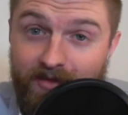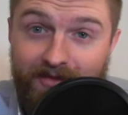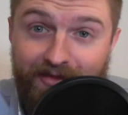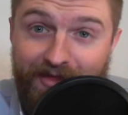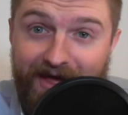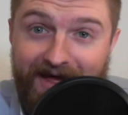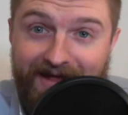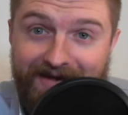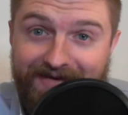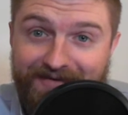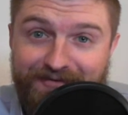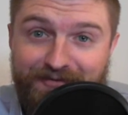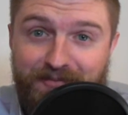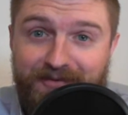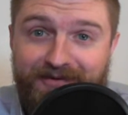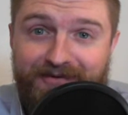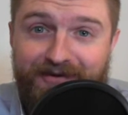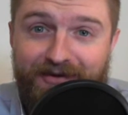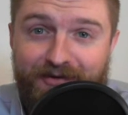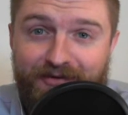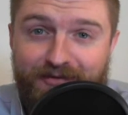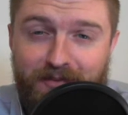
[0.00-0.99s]
that
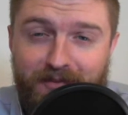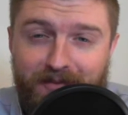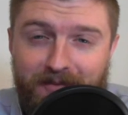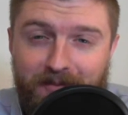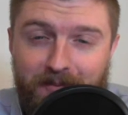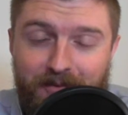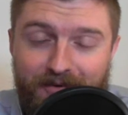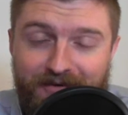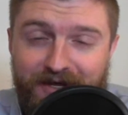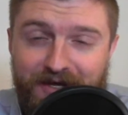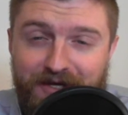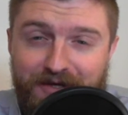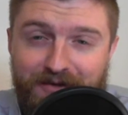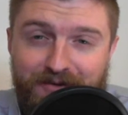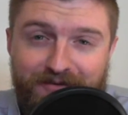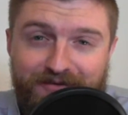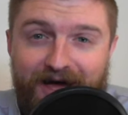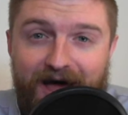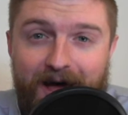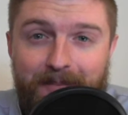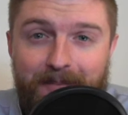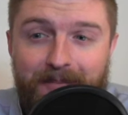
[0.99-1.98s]
particular
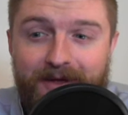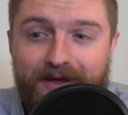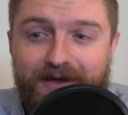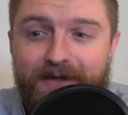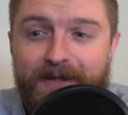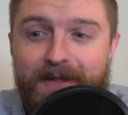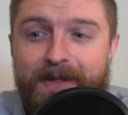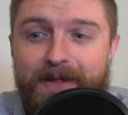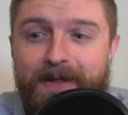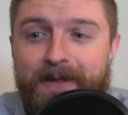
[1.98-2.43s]
topic,